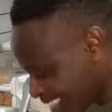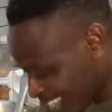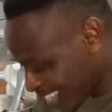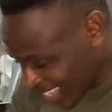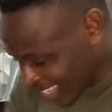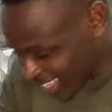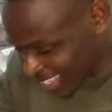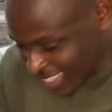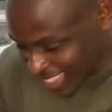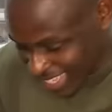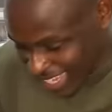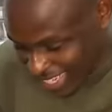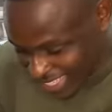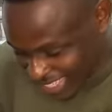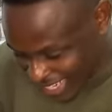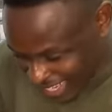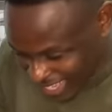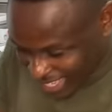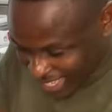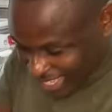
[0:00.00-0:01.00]
is the
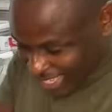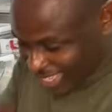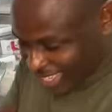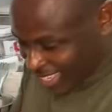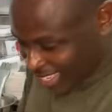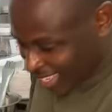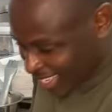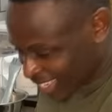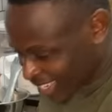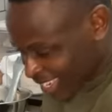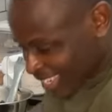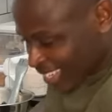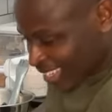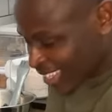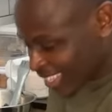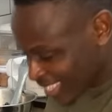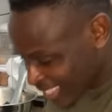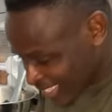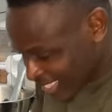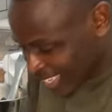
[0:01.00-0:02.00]
day.
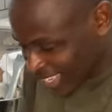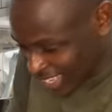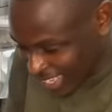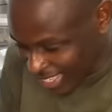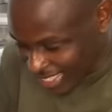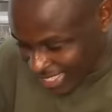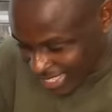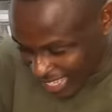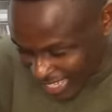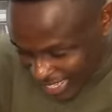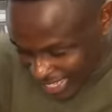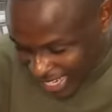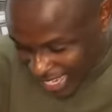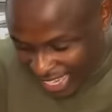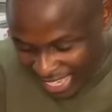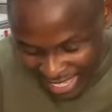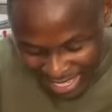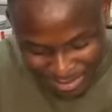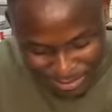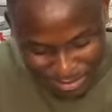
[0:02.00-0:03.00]
This is the
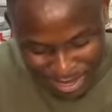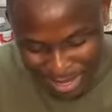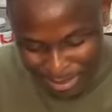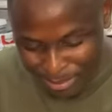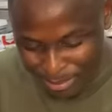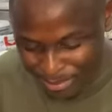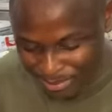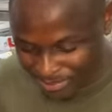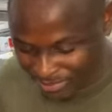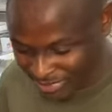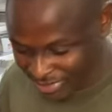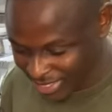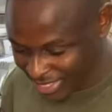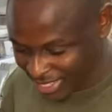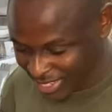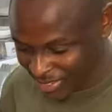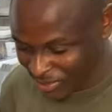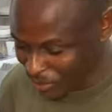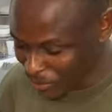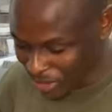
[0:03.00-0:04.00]
day, babe.
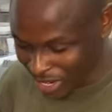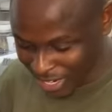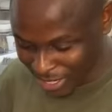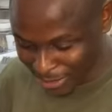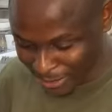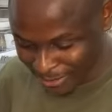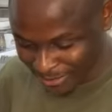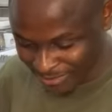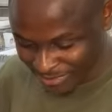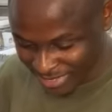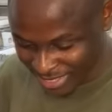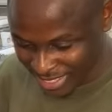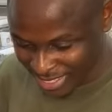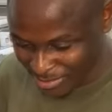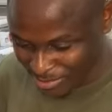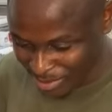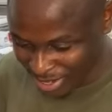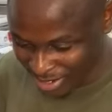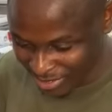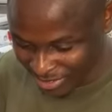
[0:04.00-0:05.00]
Wow,
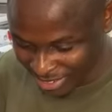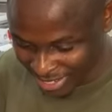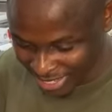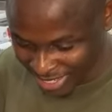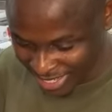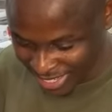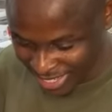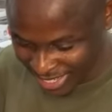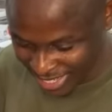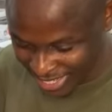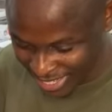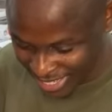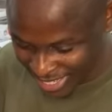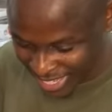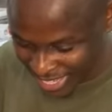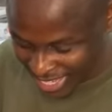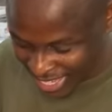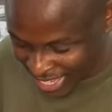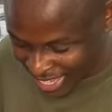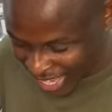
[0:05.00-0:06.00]
perfect.
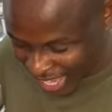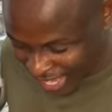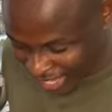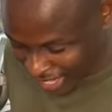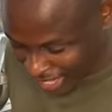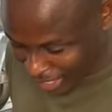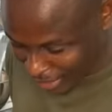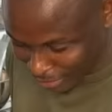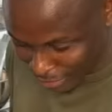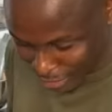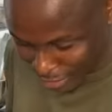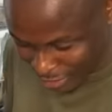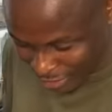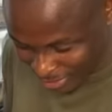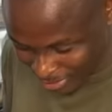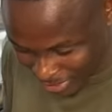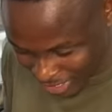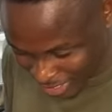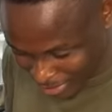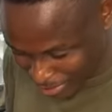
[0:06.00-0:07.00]
I love you so
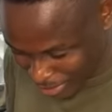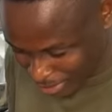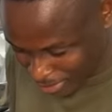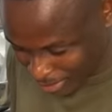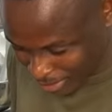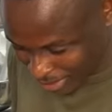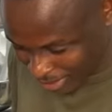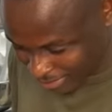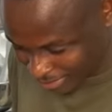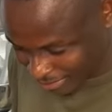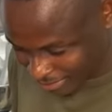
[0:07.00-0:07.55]
much, baby.